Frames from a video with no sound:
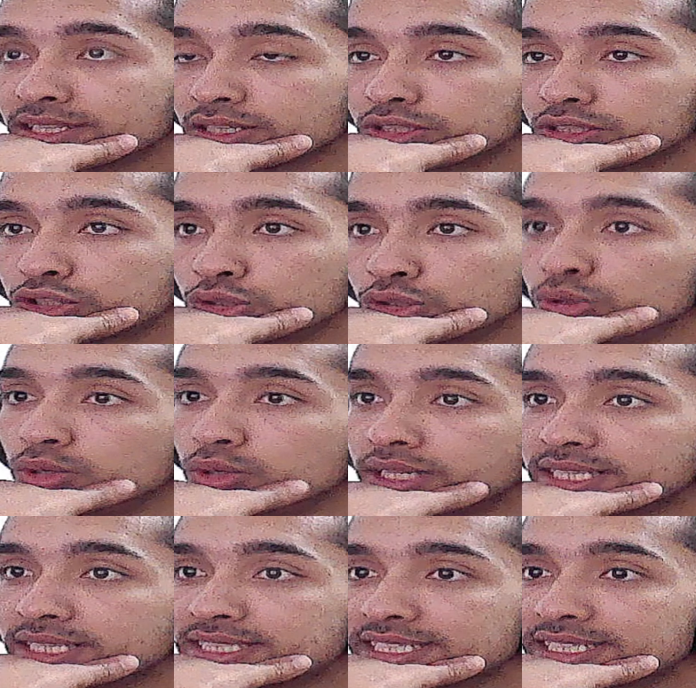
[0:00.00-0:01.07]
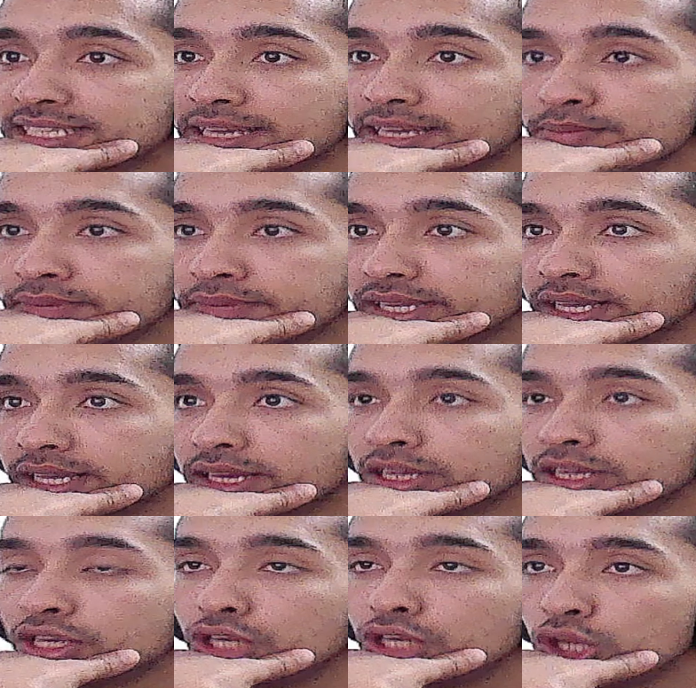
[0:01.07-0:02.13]
2, is it empty?
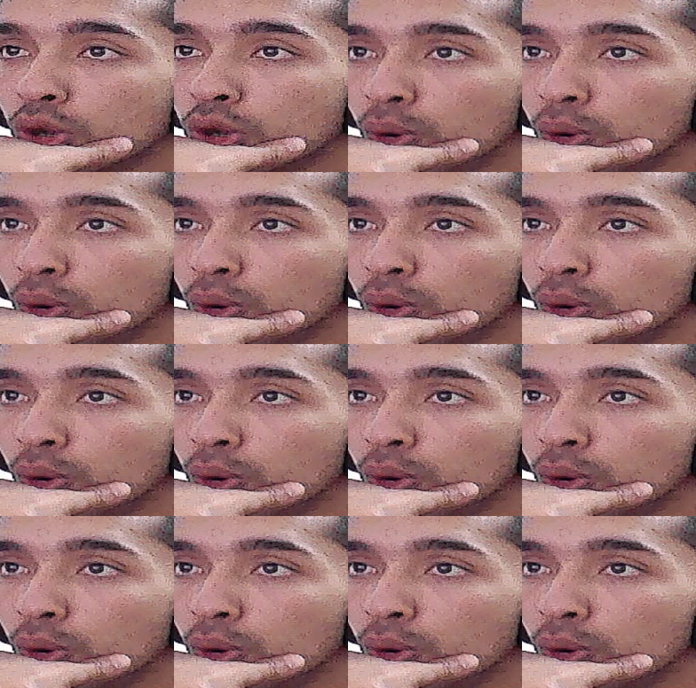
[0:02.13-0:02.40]
No,